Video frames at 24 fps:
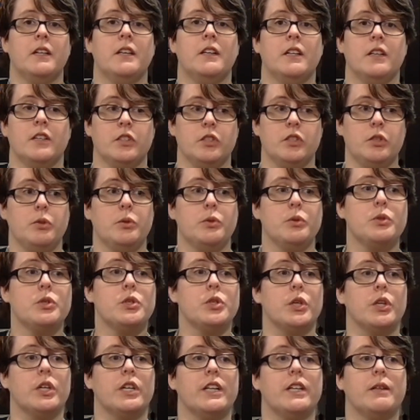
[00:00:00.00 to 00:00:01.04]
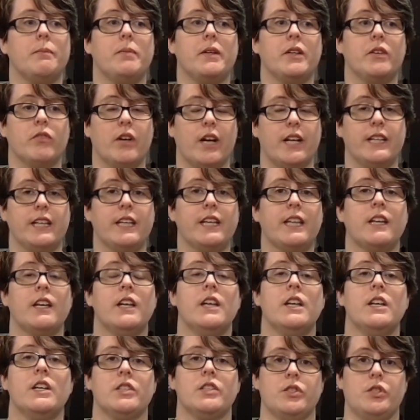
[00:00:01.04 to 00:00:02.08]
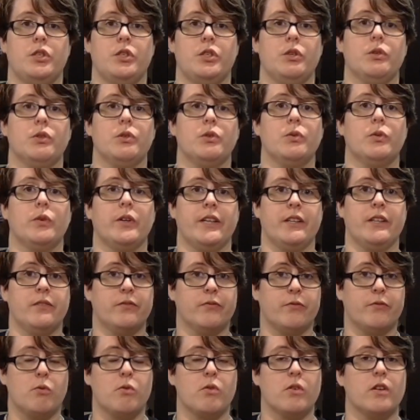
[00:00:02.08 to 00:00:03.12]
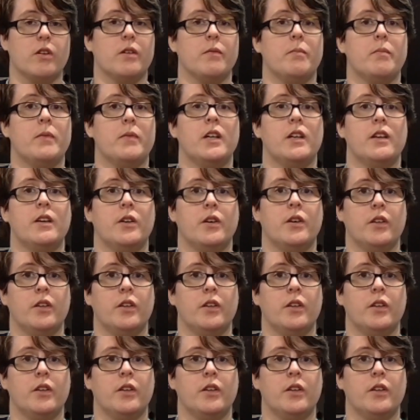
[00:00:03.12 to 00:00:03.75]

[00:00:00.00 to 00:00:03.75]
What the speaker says: you should be ready to inform